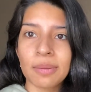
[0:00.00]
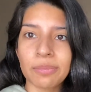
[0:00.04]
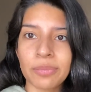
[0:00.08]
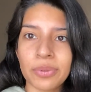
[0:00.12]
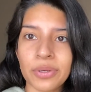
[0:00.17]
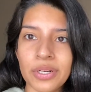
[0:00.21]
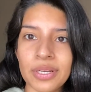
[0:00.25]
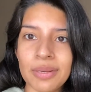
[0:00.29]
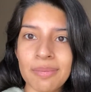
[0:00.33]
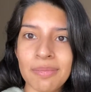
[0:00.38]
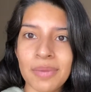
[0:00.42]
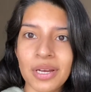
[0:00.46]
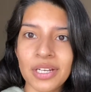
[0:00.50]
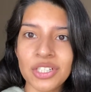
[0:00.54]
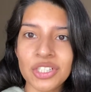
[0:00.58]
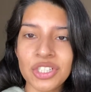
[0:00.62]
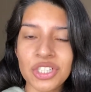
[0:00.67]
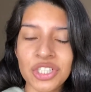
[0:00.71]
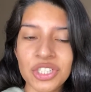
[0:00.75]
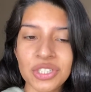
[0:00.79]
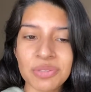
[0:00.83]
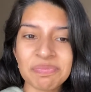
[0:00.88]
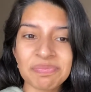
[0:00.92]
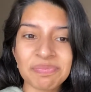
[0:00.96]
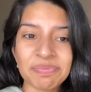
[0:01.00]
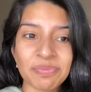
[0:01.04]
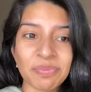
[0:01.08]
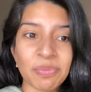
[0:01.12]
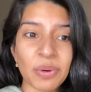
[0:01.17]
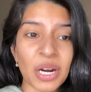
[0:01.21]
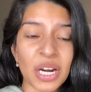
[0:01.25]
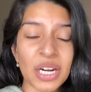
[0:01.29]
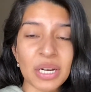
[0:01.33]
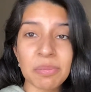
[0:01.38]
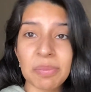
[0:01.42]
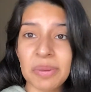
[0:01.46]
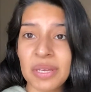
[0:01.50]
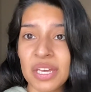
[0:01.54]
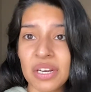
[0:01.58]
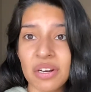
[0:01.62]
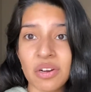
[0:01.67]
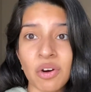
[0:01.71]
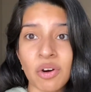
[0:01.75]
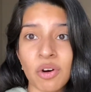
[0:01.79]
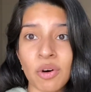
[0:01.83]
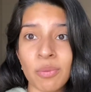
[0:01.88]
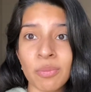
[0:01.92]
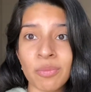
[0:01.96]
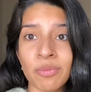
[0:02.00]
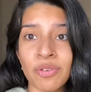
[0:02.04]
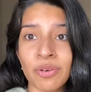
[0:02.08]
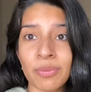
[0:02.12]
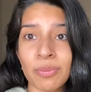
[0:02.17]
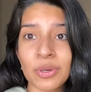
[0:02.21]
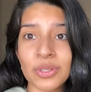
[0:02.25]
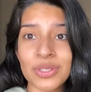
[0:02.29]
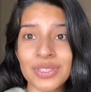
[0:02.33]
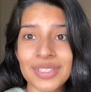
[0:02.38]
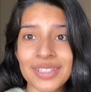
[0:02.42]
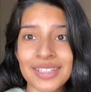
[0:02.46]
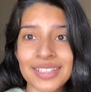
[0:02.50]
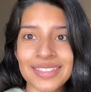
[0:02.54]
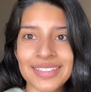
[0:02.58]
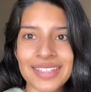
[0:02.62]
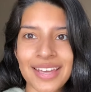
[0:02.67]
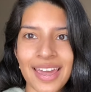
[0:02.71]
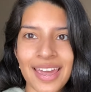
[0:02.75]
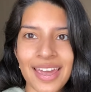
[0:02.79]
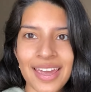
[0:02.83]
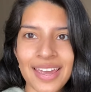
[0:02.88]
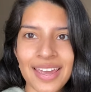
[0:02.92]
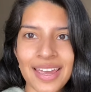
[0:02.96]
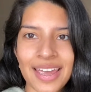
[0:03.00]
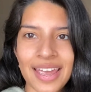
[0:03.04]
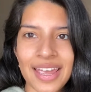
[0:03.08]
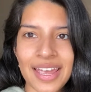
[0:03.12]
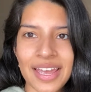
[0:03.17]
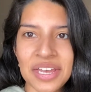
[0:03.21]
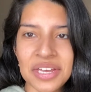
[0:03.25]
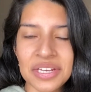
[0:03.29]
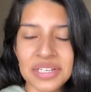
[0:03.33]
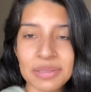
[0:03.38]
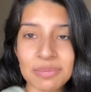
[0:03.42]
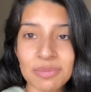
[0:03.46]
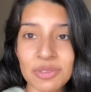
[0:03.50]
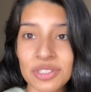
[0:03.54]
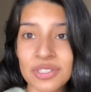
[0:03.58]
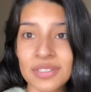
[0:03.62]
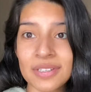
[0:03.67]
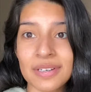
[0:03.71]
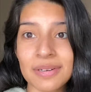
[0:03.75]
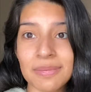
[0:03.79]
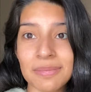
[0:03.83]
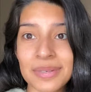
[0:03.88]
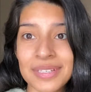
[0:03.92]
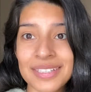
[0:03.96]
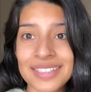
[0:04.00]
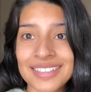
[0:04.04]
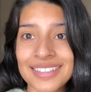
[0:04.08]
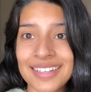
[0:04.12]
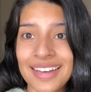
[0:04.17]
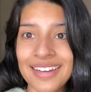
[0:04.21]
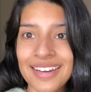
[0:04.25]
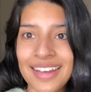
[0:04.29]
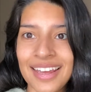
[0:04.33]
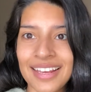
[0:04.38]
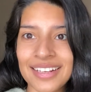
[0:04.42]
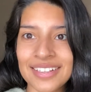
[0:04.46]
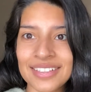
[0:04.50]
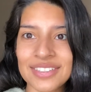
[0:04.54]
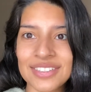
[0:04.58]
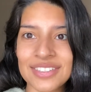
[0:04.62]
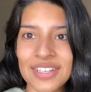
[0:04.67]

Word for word: pretty much we're gonna be at home for most of the day and I'm just gonna be studying.